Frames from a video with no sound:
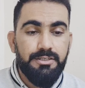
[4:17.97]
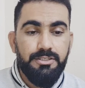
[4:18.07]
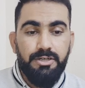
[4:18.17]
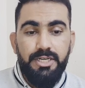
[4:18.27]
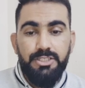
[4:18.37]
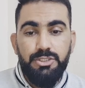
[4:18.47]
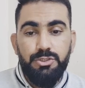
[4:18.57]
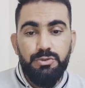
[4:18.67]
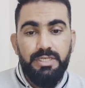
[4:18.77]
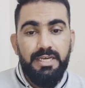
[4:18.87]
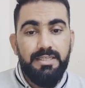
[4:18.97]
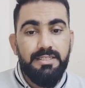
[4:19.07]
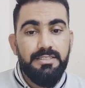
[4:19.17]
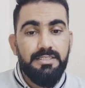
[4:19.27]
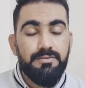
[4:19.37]
in relation to the health
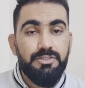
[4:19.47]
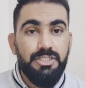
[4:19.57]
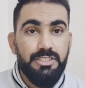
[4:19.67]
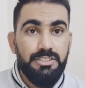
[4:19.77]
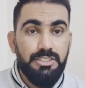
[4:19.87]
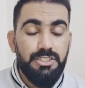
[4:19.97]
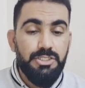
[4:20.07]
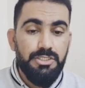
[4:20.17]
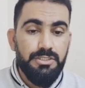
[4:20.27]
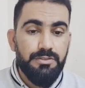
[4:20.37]
and safety at each